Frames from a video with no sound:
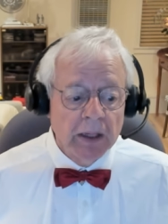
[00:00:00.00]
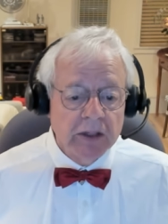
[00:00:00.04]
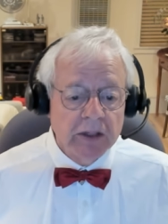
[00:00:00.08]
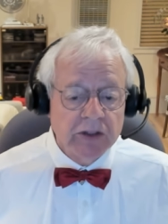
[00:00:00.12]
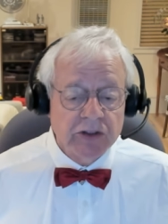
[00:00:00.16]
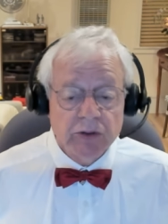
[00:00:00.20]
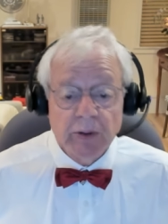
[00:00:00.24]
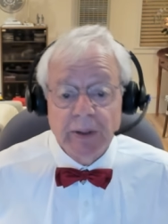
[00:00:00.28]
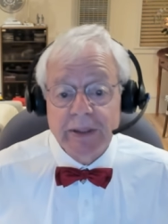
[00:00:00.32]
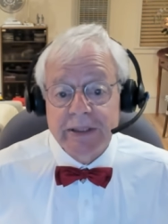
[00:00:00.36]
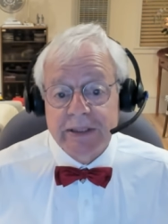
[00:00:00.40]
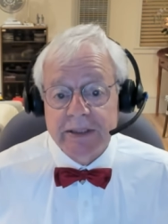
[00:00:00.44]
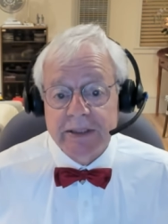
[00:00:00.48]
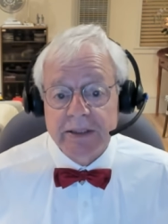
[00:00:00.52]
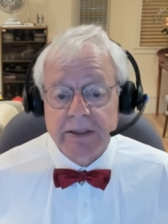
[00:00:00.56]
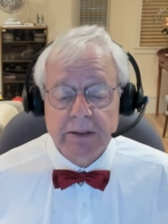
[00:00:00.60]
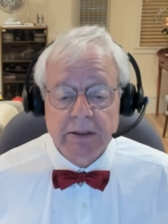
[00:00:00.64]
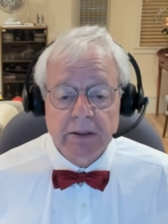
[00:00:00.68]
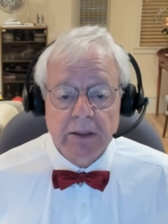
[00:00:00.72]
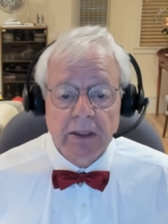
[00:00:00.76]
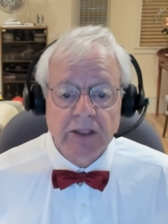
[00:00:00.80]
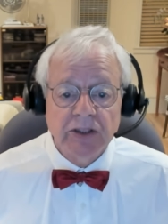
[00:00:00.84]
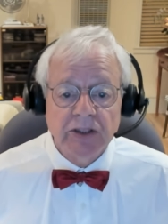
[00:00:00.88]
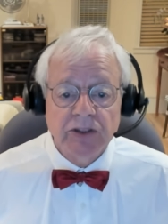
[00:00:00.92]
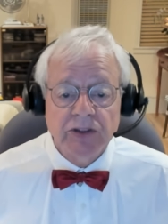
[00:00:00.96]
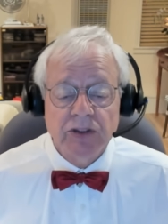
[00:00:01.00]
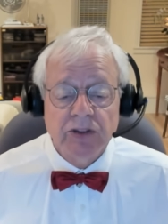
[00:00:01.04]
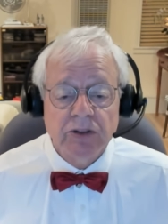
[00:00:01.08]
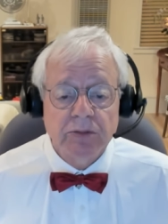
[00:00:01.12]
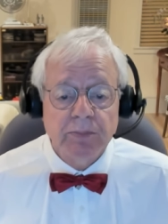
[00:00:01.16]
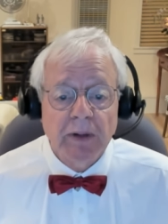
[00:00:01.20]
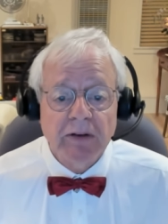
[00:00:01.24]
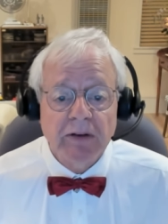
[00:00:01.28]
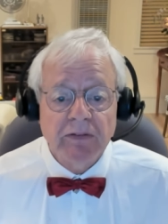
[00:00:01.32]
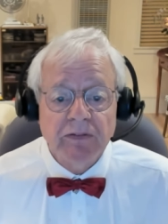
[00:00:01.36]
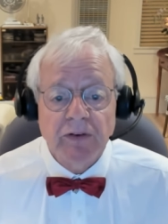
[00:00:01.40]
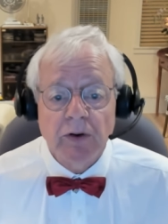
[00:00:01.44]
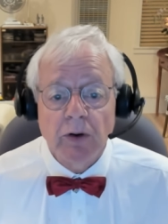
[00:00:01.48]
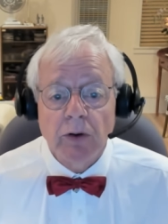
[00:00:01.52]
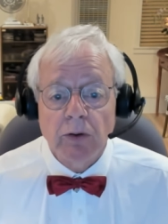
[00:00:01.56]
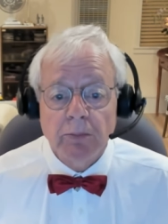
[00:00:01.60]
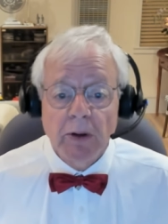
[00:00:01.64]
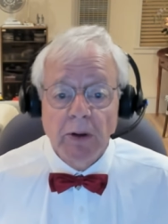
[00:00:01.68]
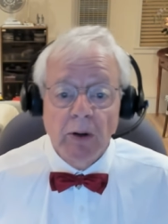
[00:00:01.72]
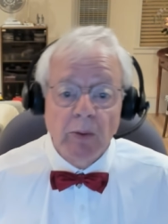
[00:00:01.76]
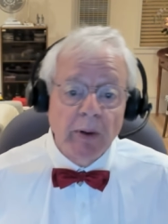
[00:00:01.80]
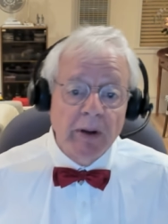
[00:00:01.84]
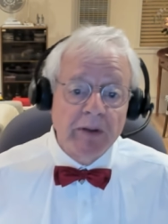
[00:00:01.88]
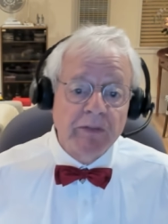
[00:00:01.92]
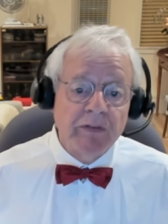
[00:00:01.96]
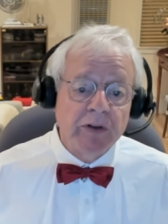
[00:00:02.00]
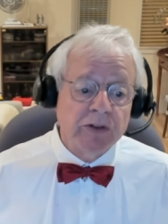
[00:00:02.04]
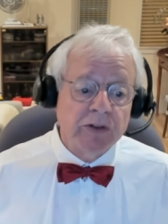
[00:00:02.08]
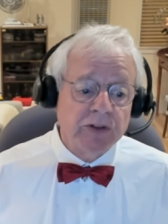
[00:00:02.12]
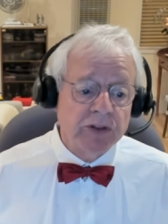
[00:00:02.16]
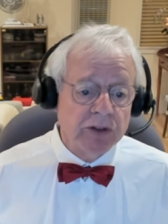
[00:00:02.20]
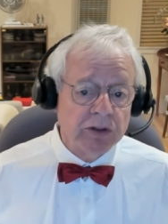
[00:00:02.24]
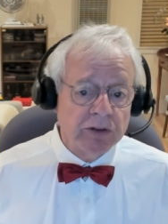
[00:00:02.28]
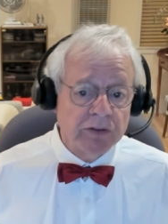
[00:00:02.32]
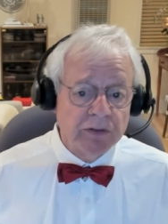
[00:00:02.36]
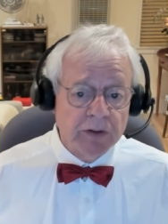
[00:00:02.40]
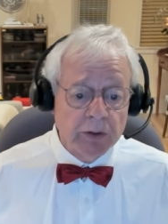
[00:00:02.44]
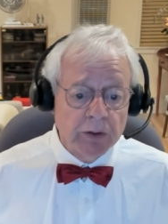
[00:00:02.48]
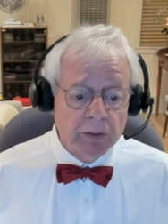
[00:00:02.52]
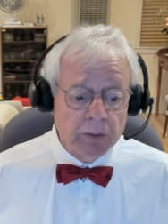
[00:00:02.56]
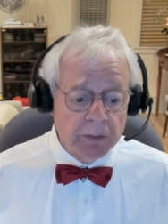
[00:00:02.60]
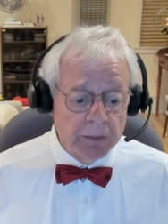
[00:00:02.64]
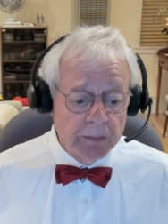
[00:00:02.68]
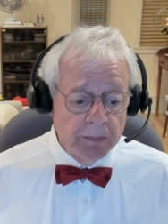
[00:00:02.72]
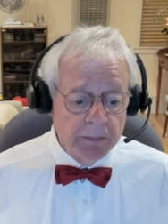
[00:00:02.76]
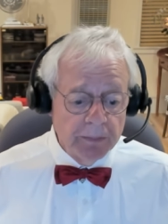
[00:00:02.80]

So I didn't. I just used my phone. My wife used her phone.